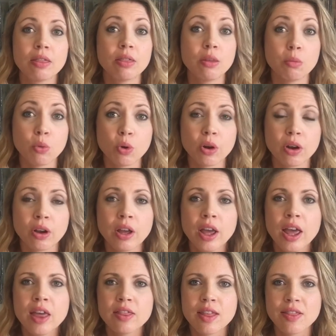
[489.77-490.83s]
the more
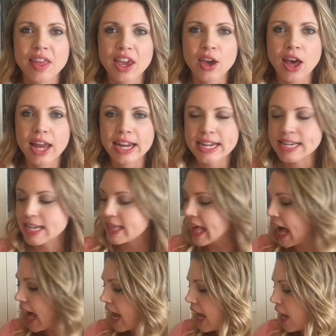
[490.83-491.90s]
that they got into
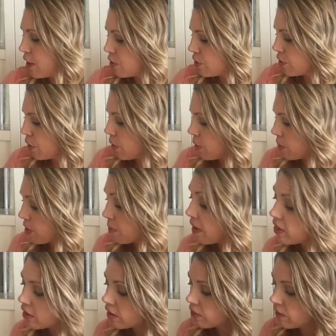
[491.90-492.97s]
that. And so some
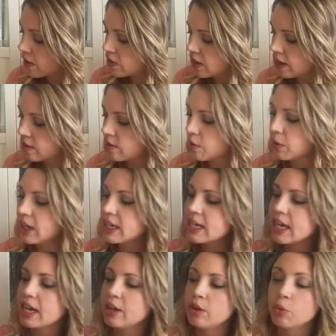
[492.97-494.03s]
other fun things that we
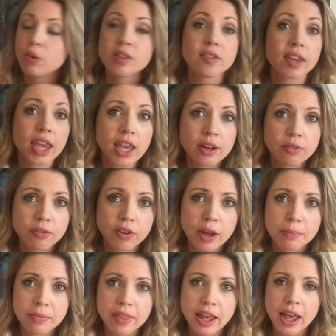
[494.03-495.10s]
did, once again,
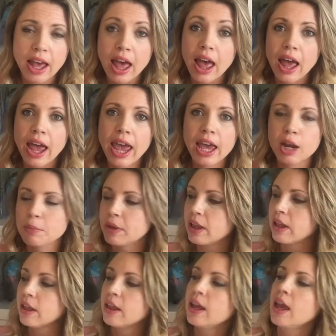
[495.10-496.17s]
from the
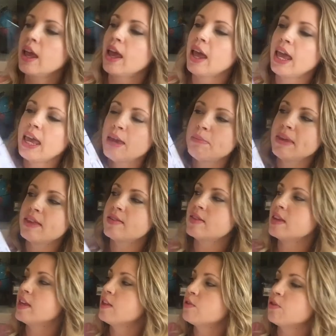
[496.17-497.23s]
animal
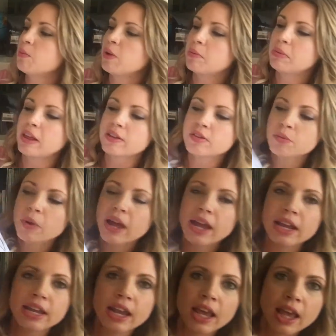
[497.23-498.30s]
ABCs from One Plus
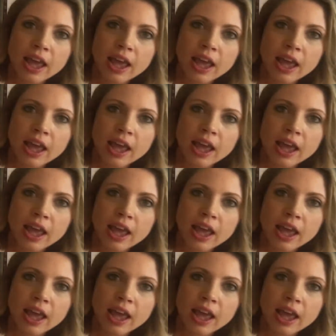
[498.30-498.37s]
One.